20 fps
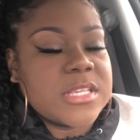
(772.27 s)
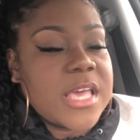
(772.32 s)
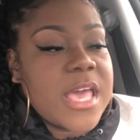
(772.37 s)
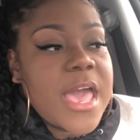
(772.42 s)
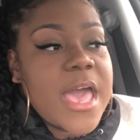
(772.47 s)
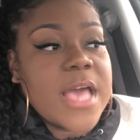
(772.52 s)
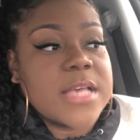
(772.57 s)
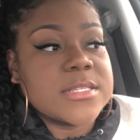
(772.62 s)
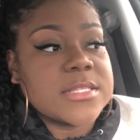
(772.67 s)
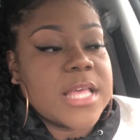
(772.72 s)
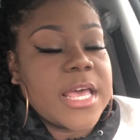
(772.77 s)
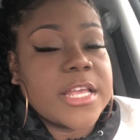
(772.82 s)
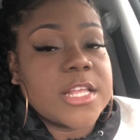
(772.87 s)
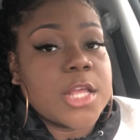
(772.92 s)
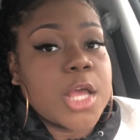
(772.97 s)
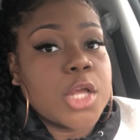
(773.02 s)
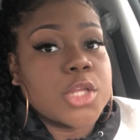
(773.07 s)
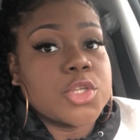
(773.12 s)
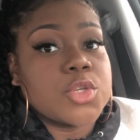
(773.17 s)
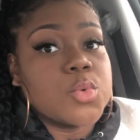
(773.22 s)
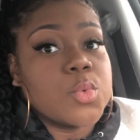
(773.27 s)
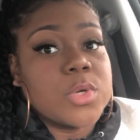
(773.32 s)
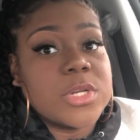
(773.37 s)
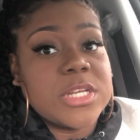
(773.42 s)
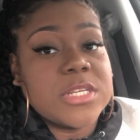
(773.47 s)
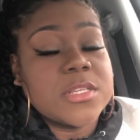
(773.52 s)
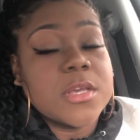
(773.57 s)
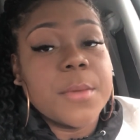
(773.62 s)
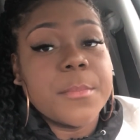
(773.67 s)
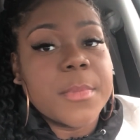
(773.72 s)
It has like
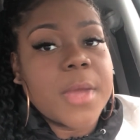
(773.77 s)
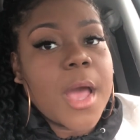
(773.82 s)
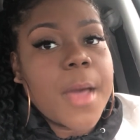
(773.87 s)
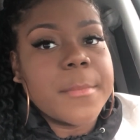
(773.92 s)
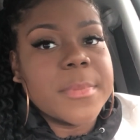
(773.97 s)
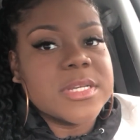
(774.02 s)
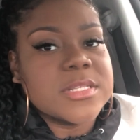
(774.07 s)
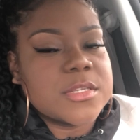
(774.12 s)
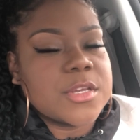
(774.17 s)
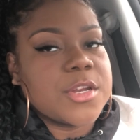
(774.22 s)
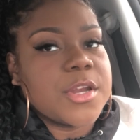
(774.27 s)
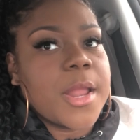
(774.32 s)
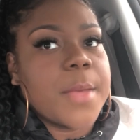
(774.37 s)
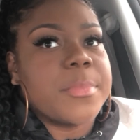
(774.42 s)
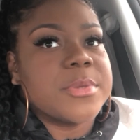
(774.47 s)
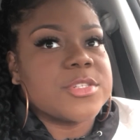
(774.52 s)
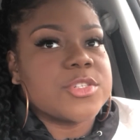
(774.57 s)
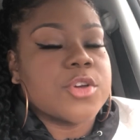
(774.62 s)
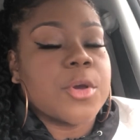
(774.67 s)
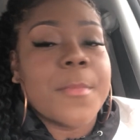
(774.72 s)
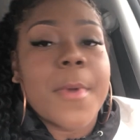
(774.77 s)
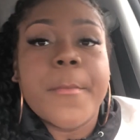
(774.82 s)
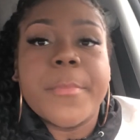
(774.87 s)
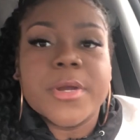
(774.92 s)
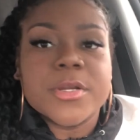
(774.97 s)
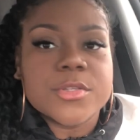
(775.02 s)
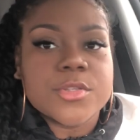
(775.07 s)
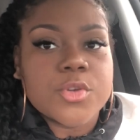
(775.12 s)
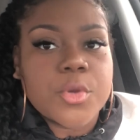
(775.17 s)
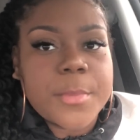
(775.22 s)
20 something comments on that picture on my
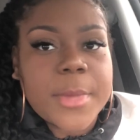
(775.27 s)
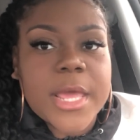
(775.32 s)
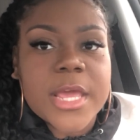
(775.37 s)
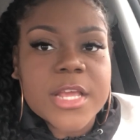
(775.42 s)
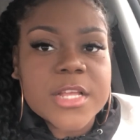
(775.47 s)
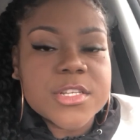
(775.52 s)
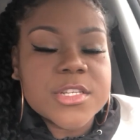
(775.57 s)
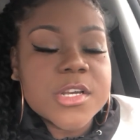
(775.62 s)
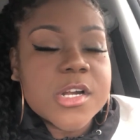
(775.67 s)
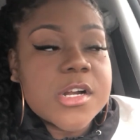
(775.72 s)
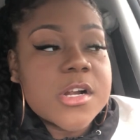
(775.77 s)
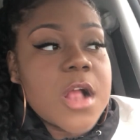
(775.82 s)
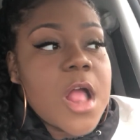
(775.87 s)
personal page.